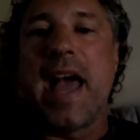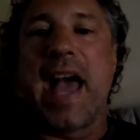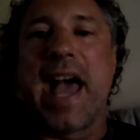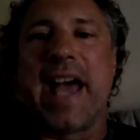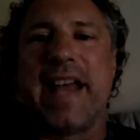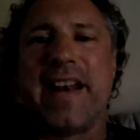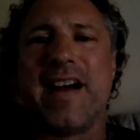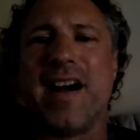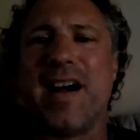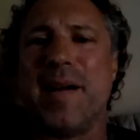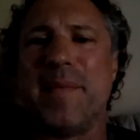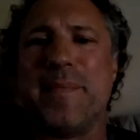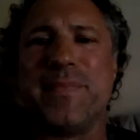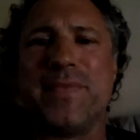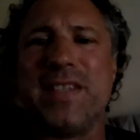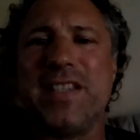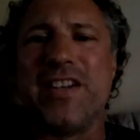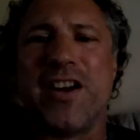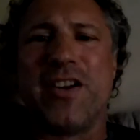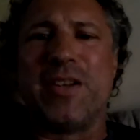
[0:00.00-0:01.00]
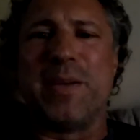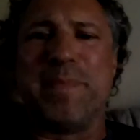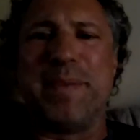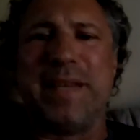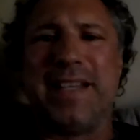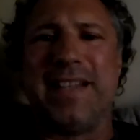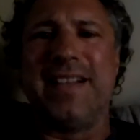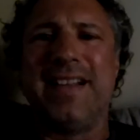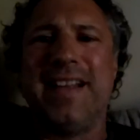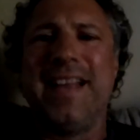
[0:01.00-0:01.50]
And, to
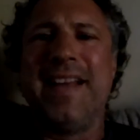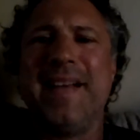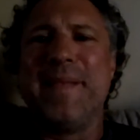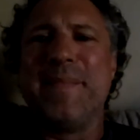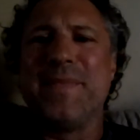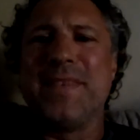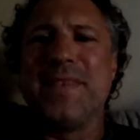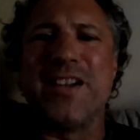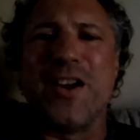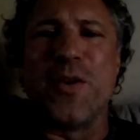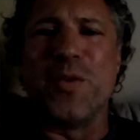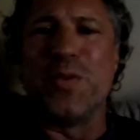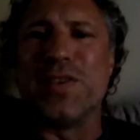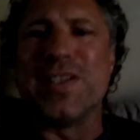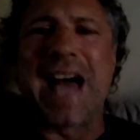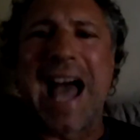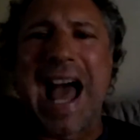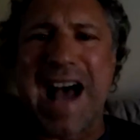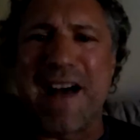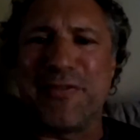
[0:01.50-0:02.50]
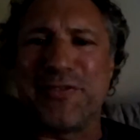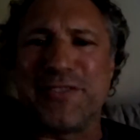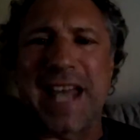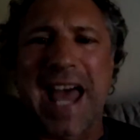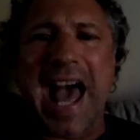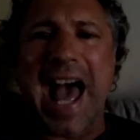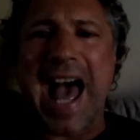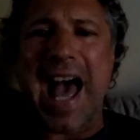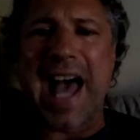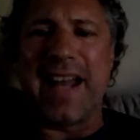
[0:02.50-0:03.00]
be, laughed
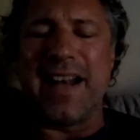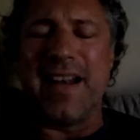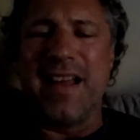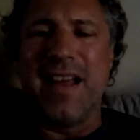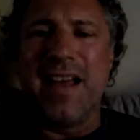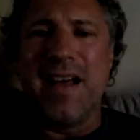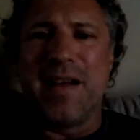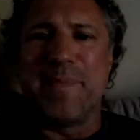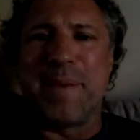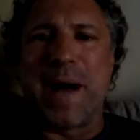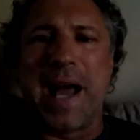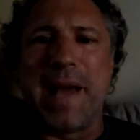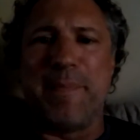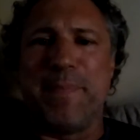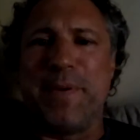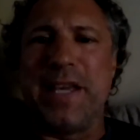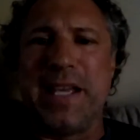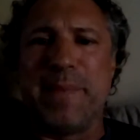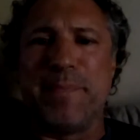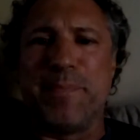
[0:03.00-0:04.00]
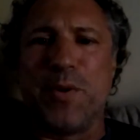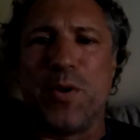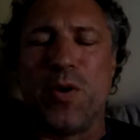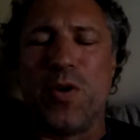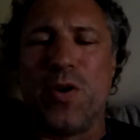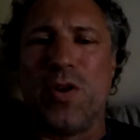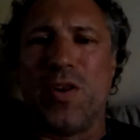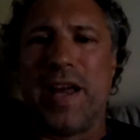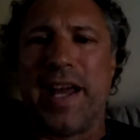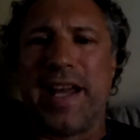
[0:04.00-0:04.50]
at by
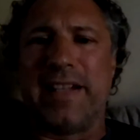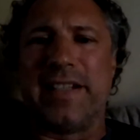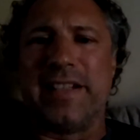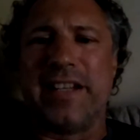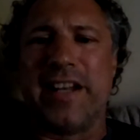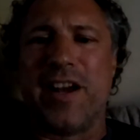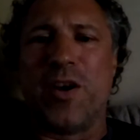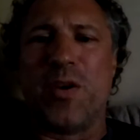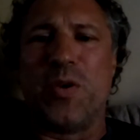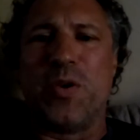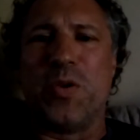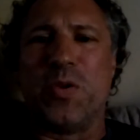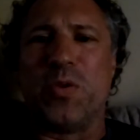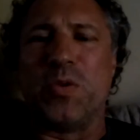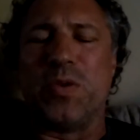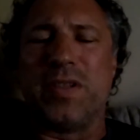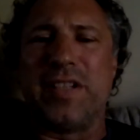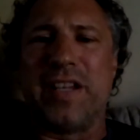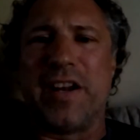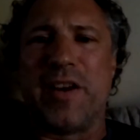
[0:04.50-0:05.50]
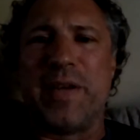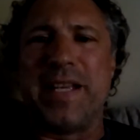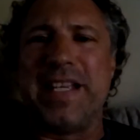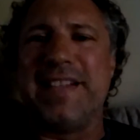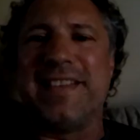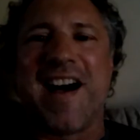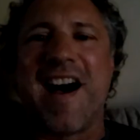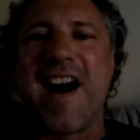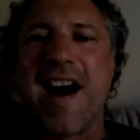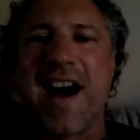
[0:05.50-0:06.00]
people and, who,
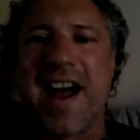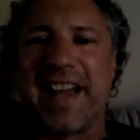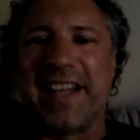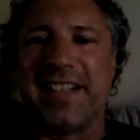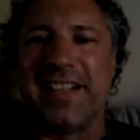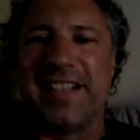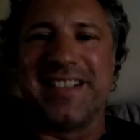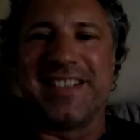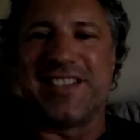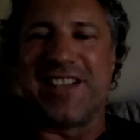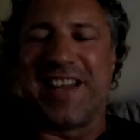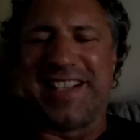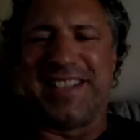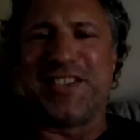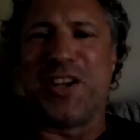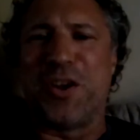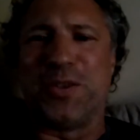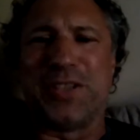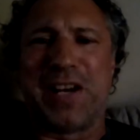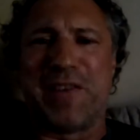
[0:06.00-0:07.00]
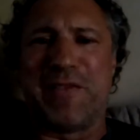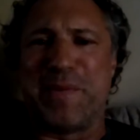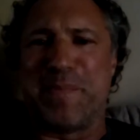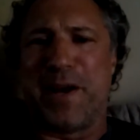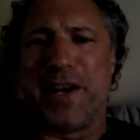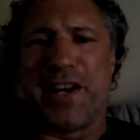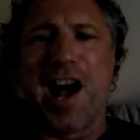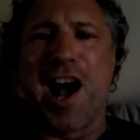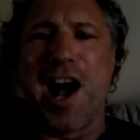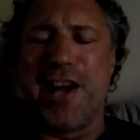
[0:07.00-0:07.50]
he lied. He told
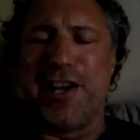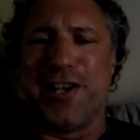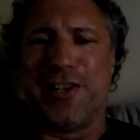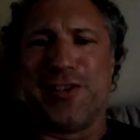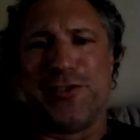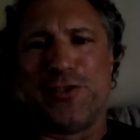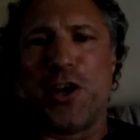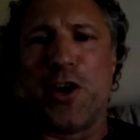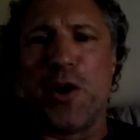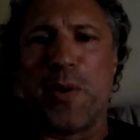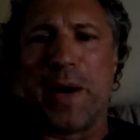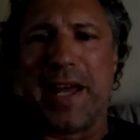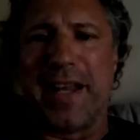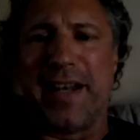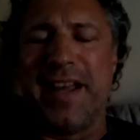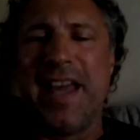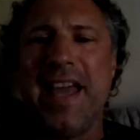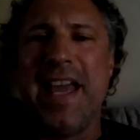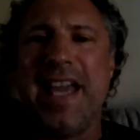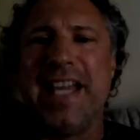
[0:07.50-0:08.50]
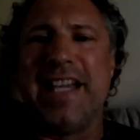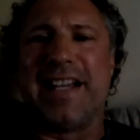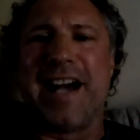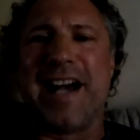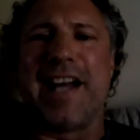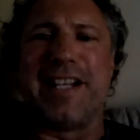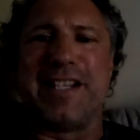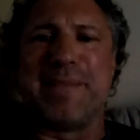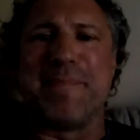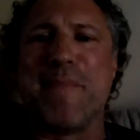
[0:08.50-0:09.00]
everybody, I didn't do it. He
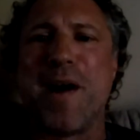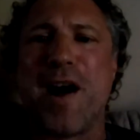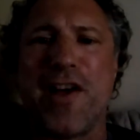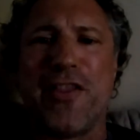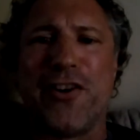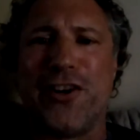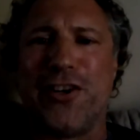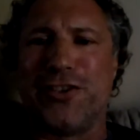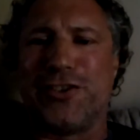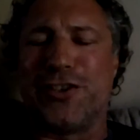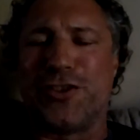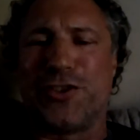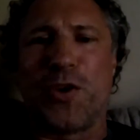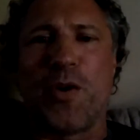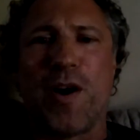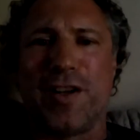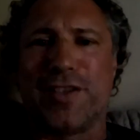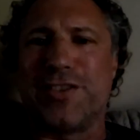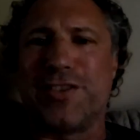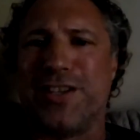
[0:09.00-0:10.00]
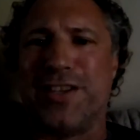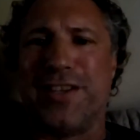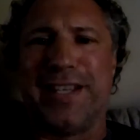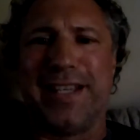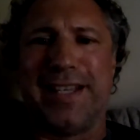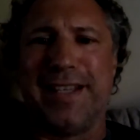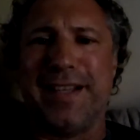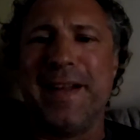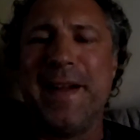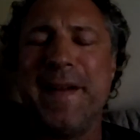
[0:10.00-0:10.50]
got his mother to talk to
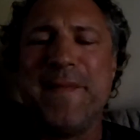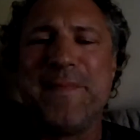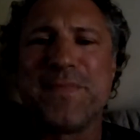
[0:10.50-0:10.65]
the